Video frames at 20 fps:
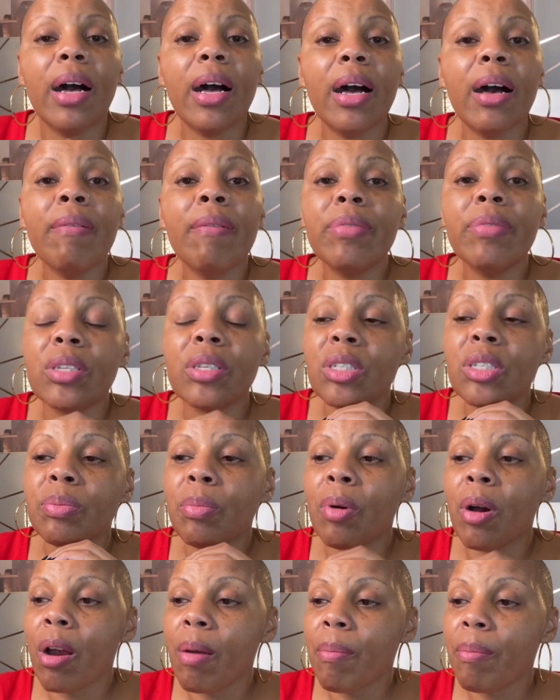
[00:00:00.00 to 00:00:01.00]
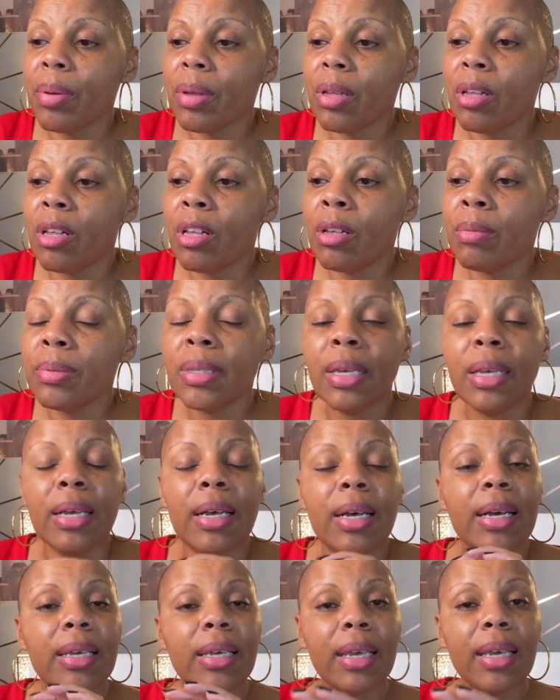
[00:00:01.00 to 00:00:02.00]
of the smart bulbs.
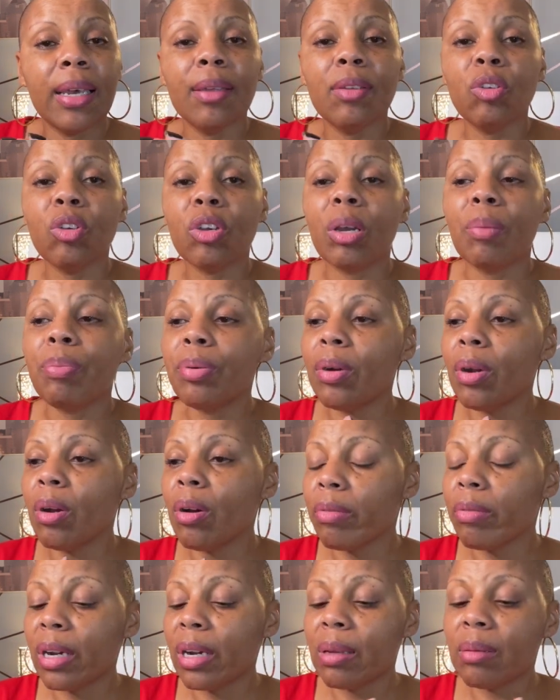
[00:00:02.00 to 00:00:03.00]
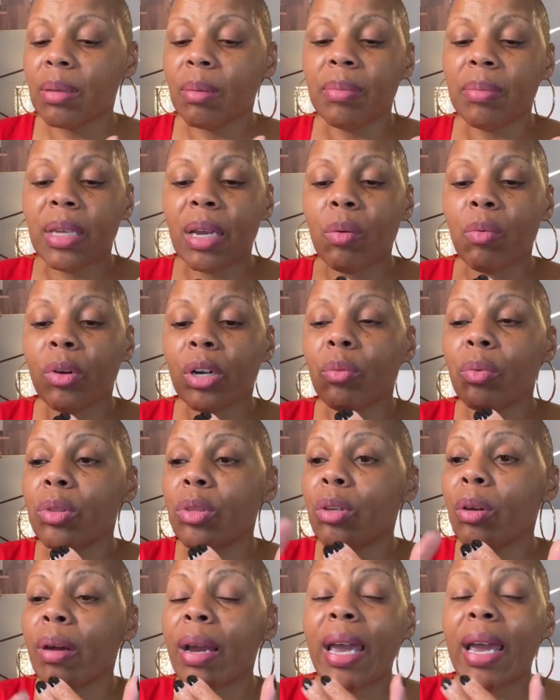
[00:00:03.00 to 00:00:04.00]
Again, you can program them. They work
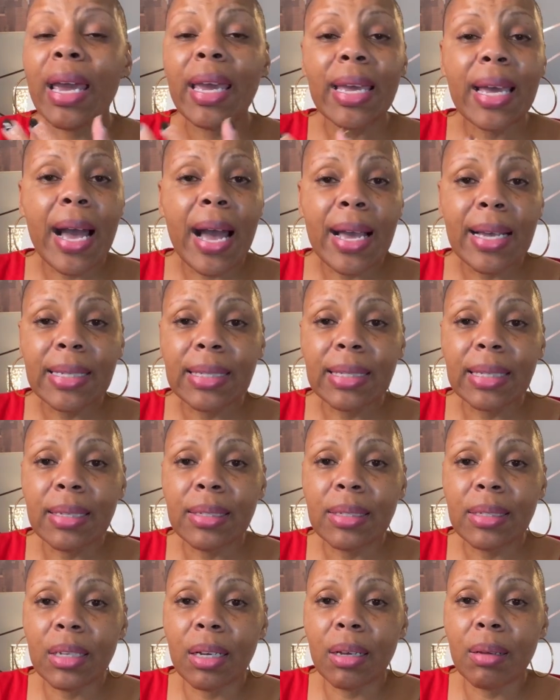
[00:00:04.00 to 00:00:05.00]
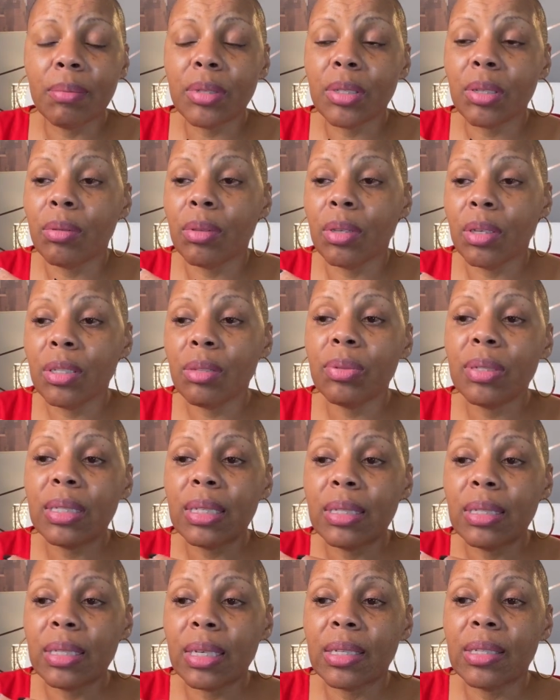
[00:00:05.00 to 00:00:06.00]
with your AI system. So this
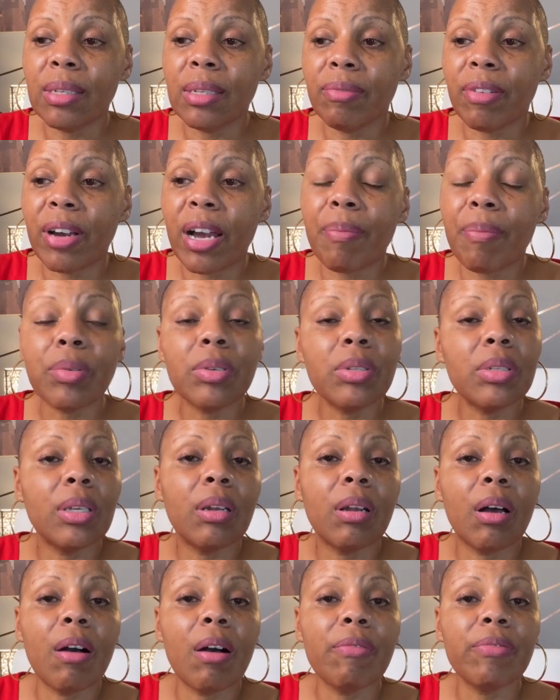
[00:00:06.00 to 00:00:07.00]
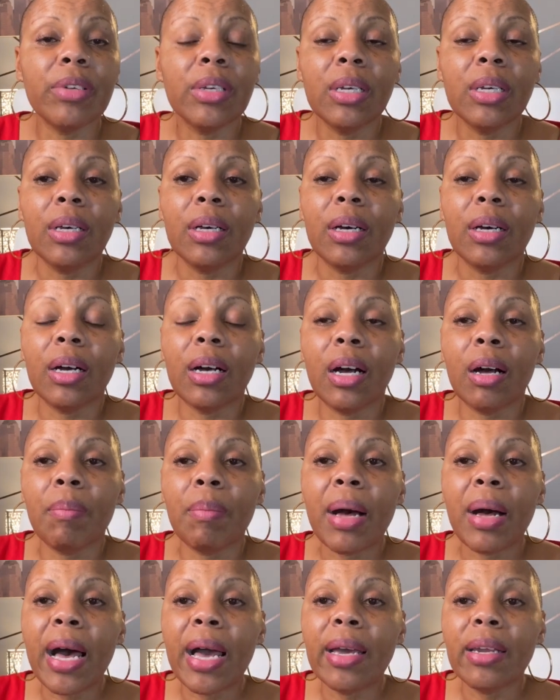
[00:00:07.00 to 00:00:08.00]
was a 65% off
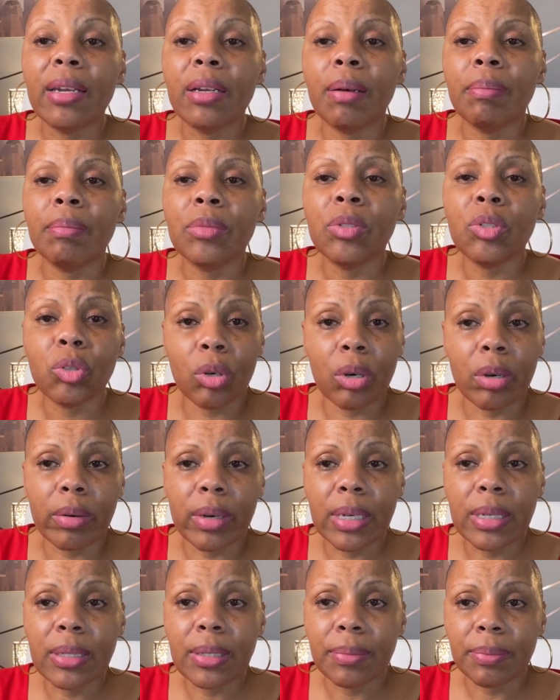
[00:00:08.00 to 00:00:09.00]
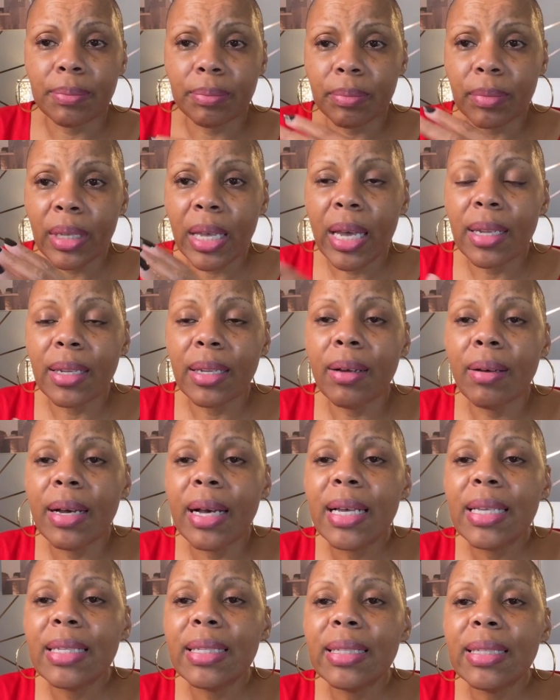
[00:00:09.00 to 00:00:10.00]
um, item, Doris.
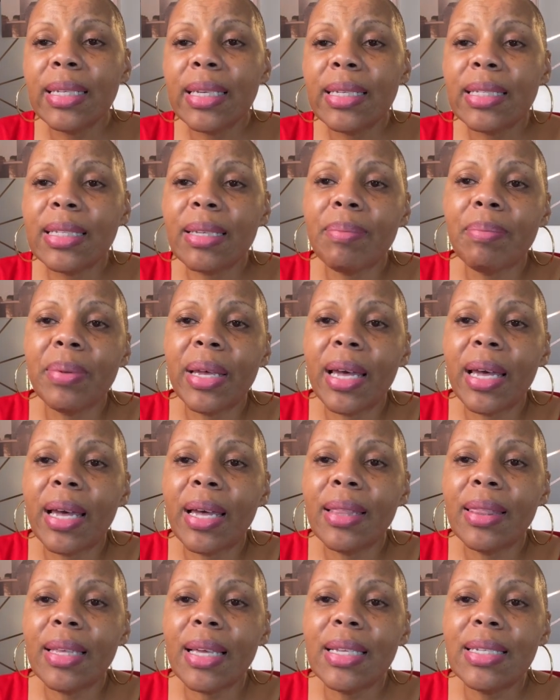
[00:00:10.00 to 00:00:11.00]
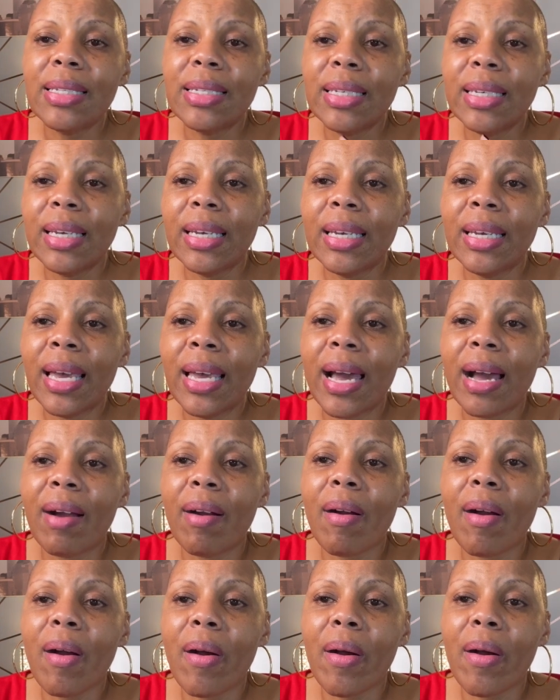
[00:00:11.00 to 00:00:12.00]
Hello, Elizabeth D.
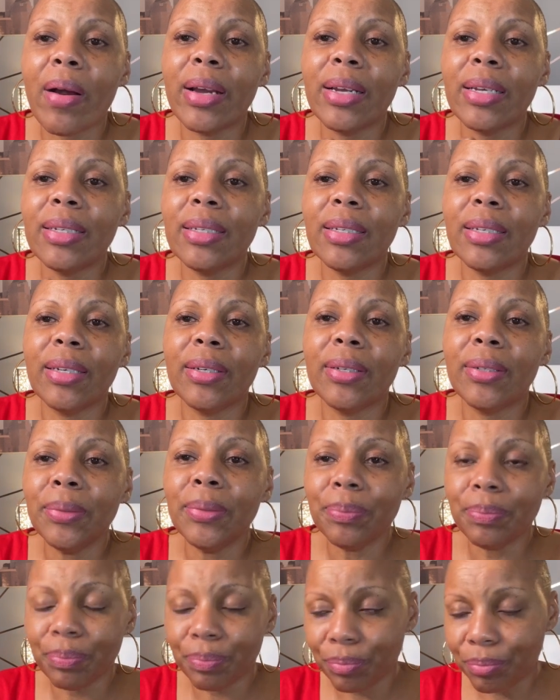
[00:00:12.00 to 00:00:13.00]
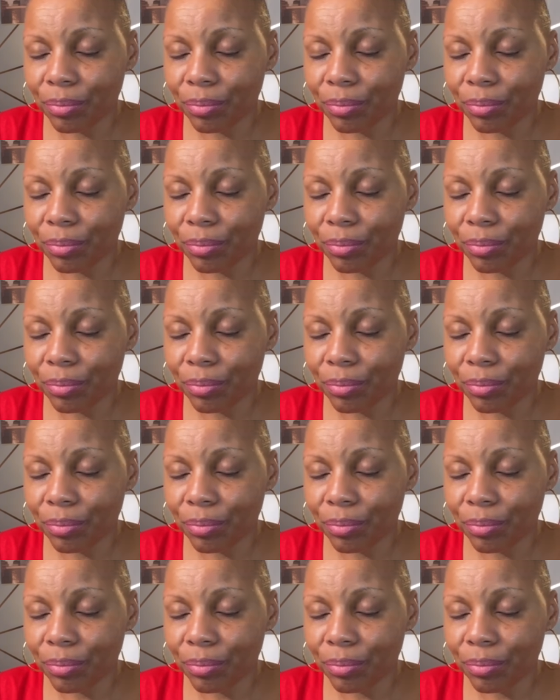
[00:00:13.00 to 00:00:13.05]
How are you?